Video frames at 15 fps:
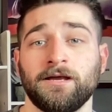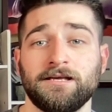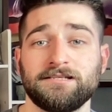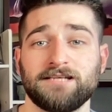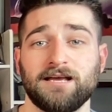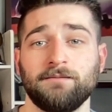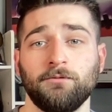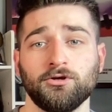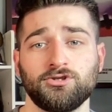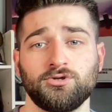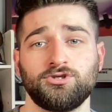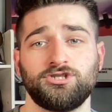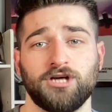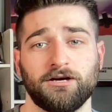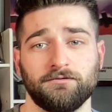he's able to
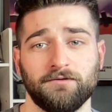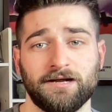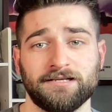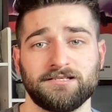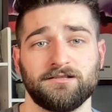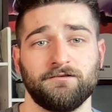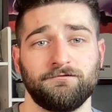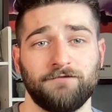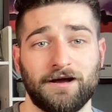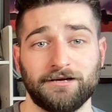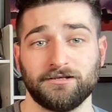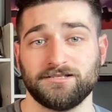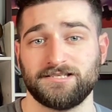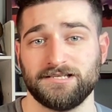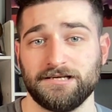generate the
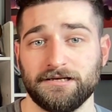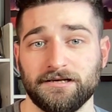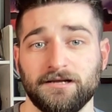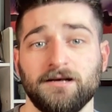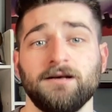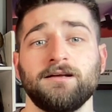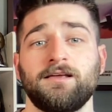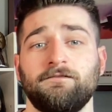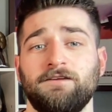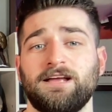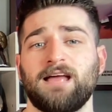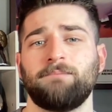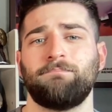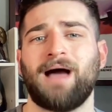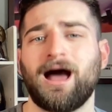final scene, giving
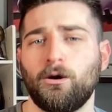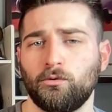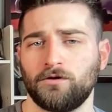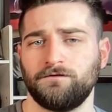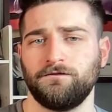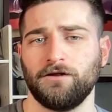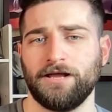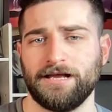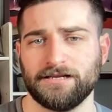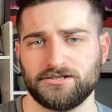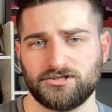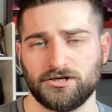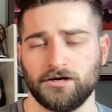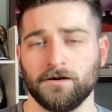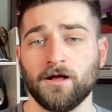a powerful
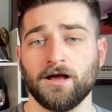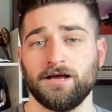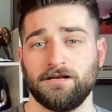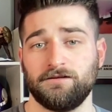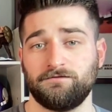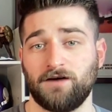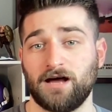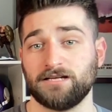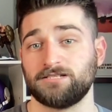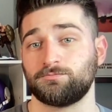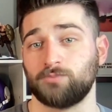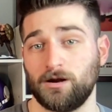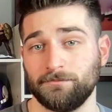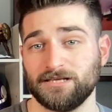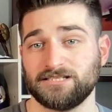answer in Ivan's
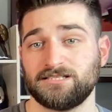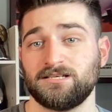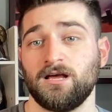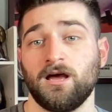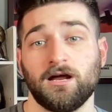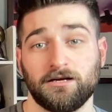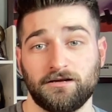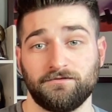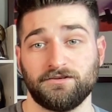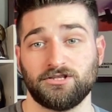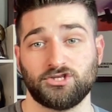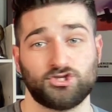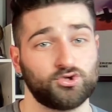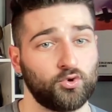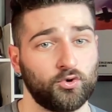premise, and giving the
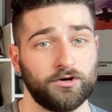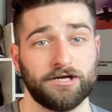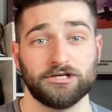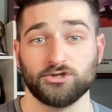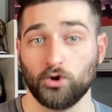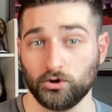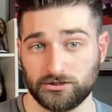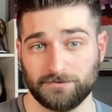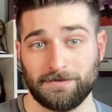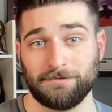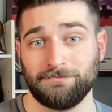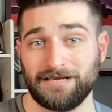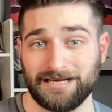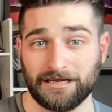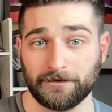story its ultimate
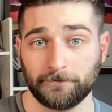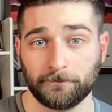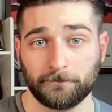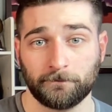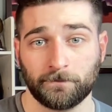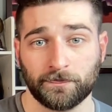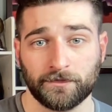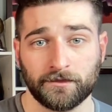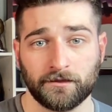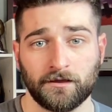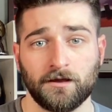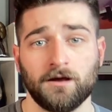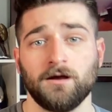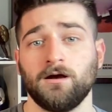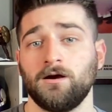meaning.
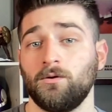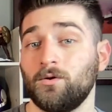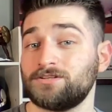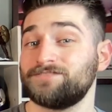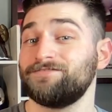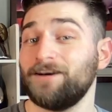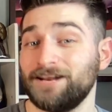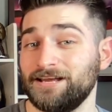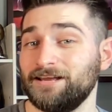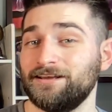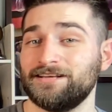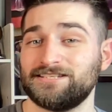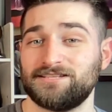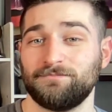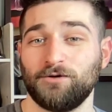What's funny
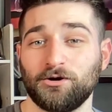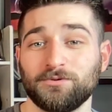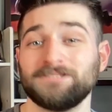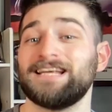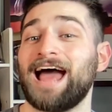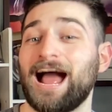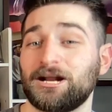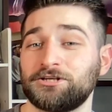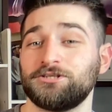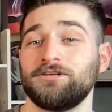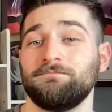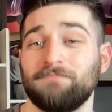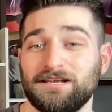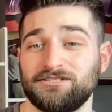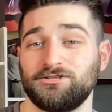is the book was actually
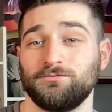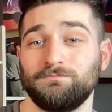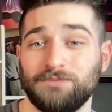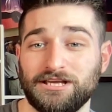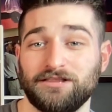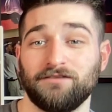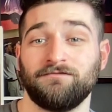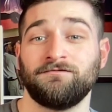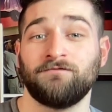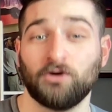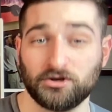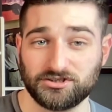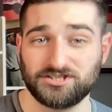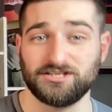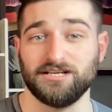meant to be the
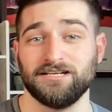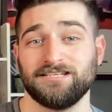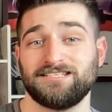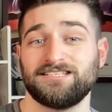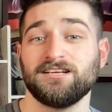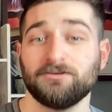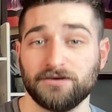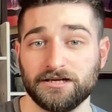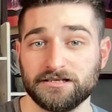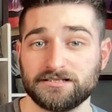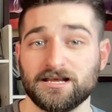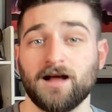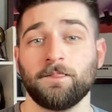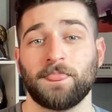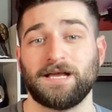first in a
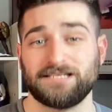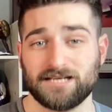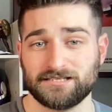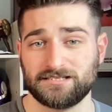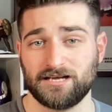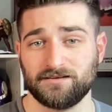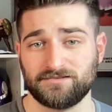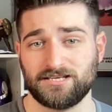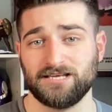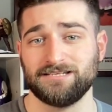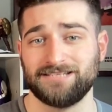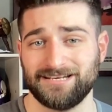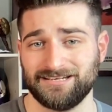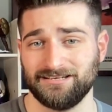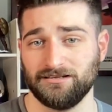series that Dostoevsky
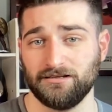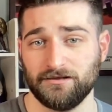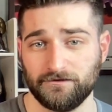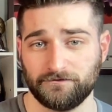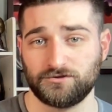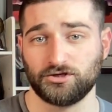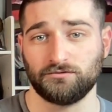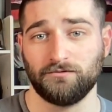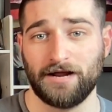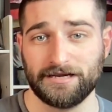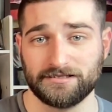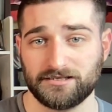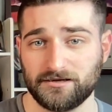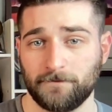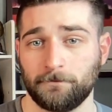didn't live to
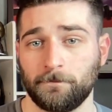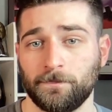write.